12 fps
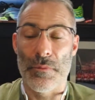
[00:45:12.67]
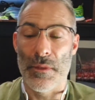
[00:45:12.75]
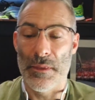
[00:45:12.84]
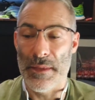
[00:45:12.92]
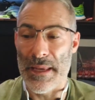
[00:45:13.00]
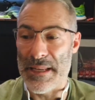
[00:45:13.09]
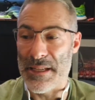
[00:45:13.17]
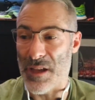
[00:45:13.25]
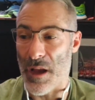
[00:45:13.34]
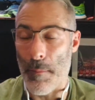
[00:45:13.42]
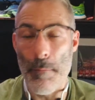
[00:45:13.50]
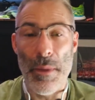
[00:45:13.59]
needs
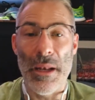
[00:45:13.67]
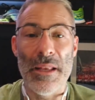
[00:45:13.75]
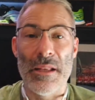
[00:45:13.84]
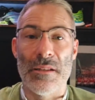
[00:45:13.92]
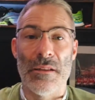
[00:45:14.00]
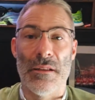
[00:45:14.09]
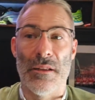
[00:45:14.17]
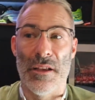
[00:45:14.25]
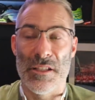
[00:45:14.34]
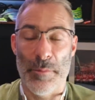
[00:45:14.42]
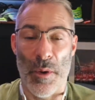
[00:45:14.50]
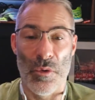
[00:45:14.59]
$1 billion
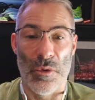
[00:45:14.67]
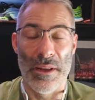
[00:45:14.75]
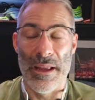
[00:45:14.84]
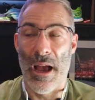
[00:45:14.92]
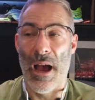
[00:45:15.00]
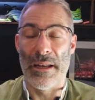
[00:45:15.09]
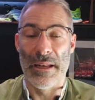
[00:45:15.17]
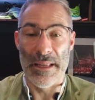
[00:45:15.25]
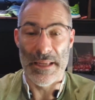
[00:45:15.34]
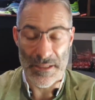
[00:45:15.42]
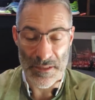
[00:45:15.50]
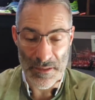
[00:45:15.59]
spent on it at
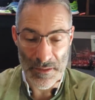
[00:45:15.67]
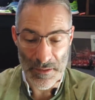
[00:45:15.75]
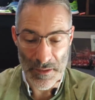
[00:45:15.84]
least.